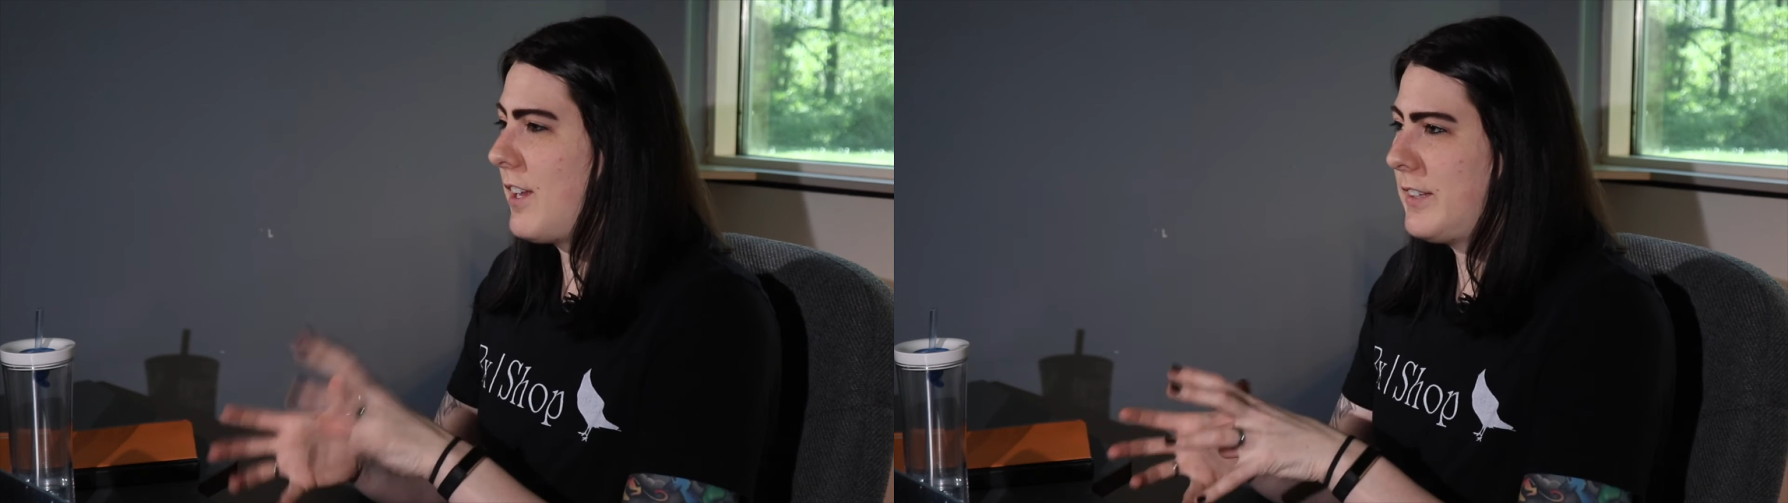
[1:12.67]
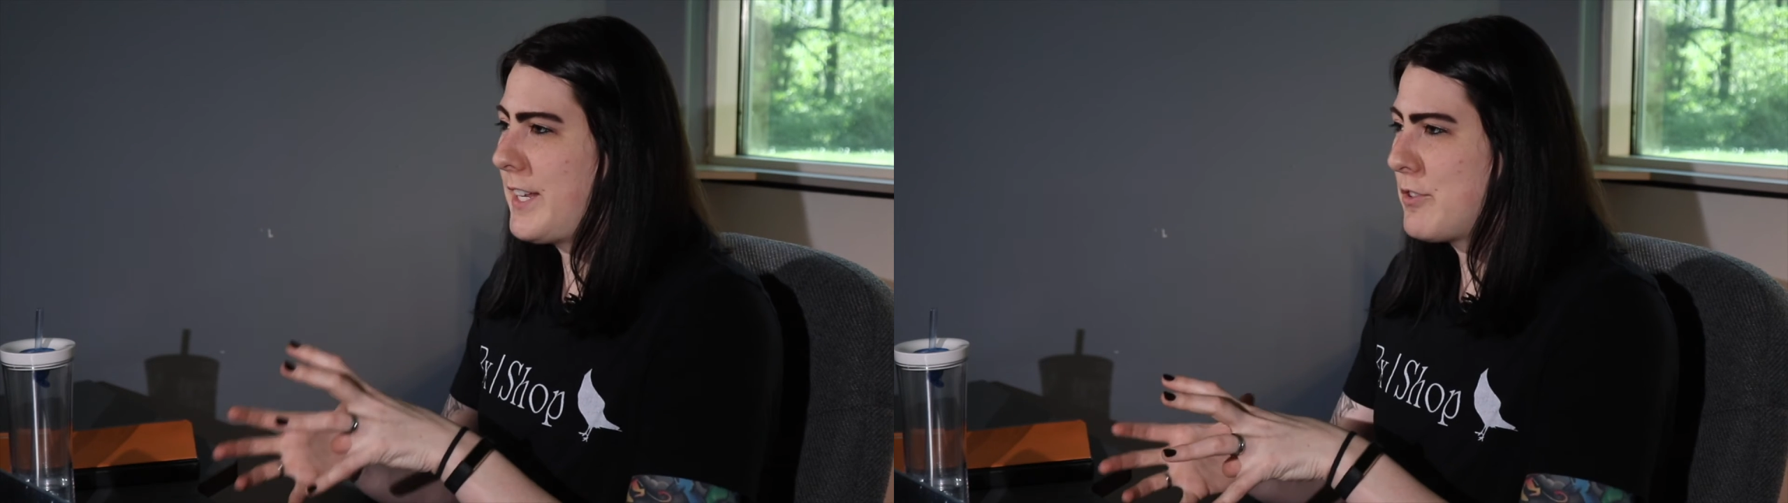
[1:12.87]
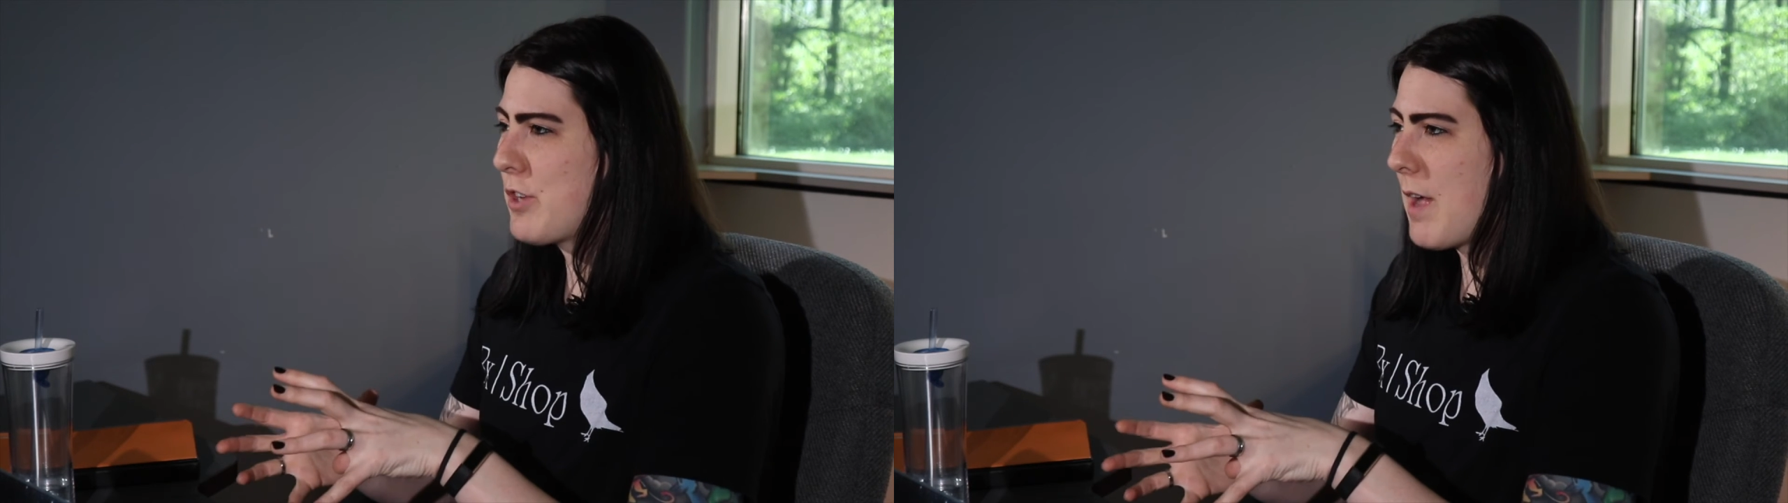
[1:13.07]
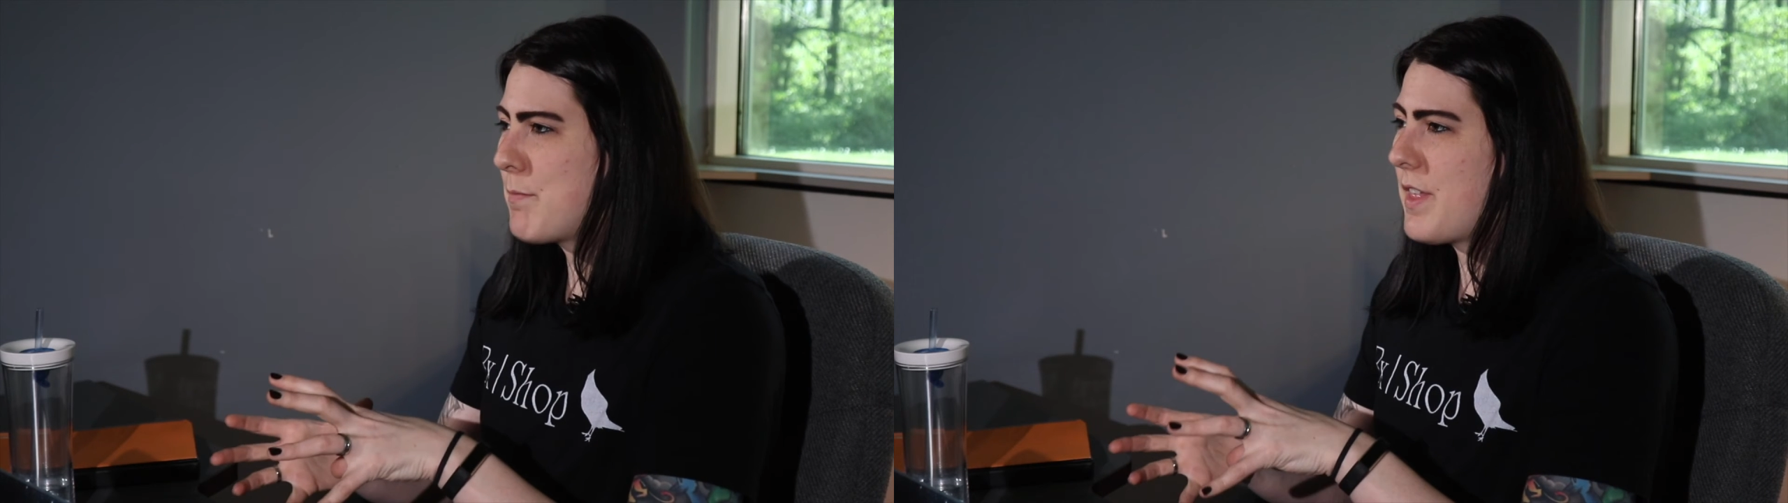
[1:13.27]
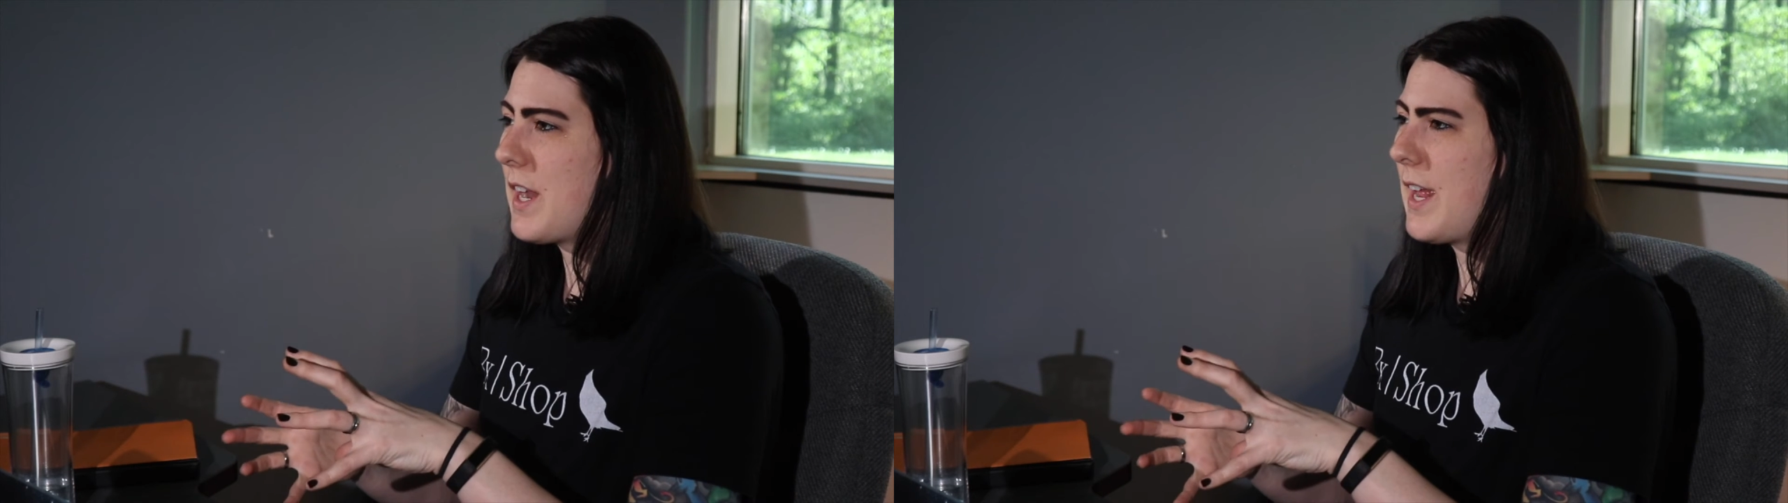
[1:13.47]
online
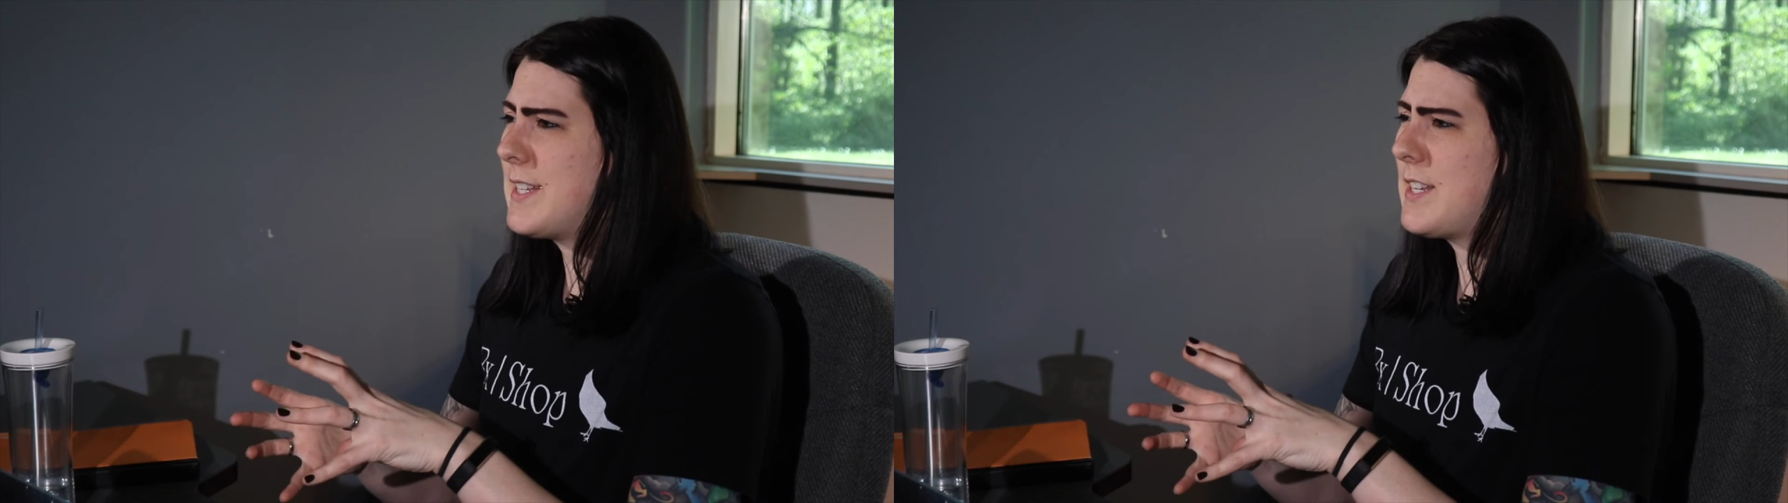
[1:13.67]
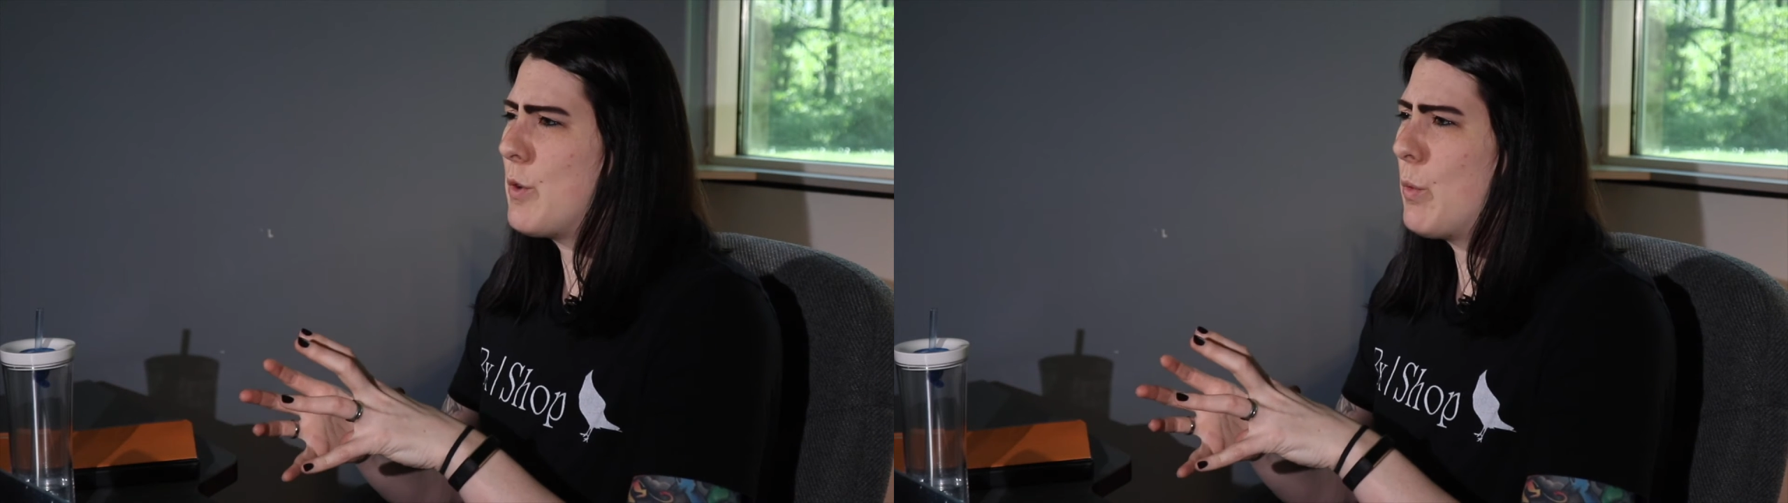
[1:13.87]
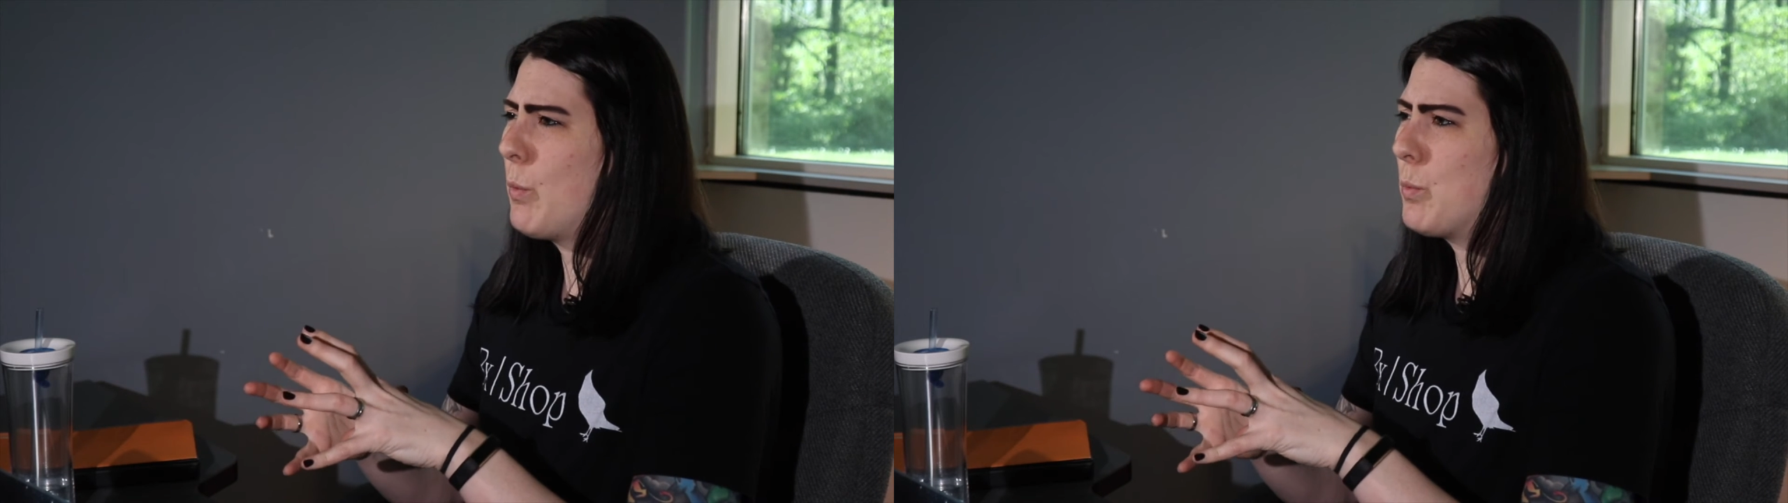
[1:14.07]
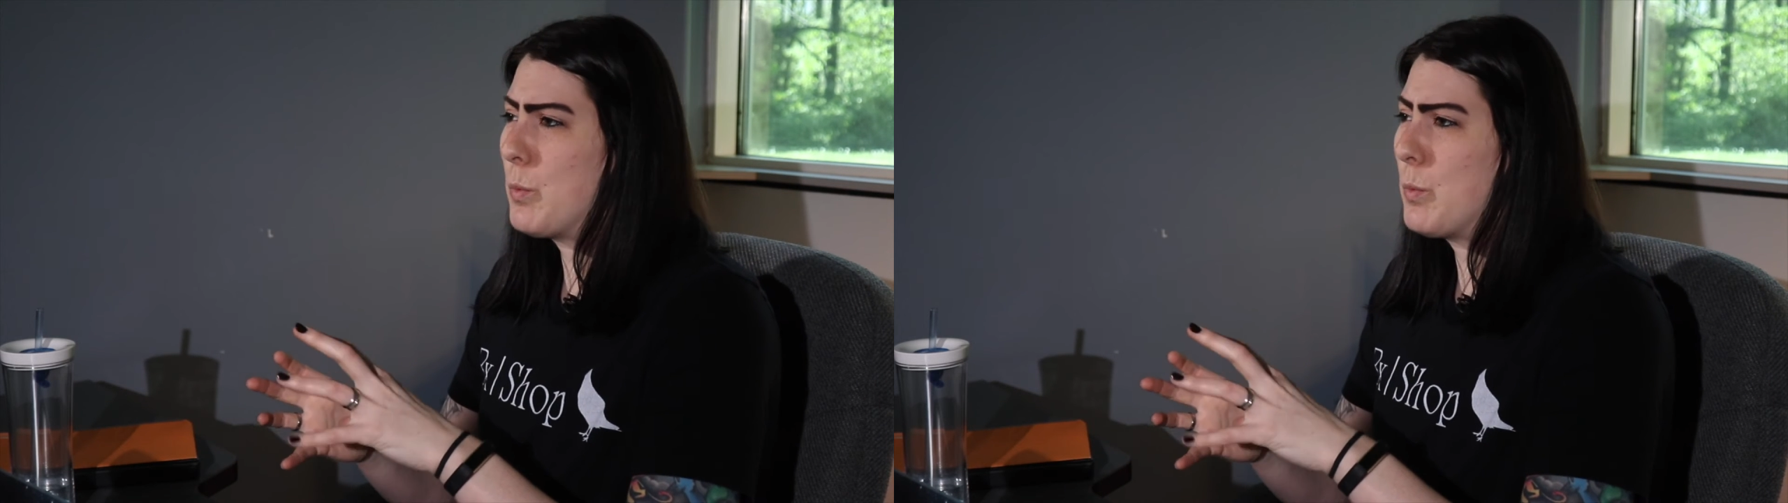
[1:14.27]
shop that I didn't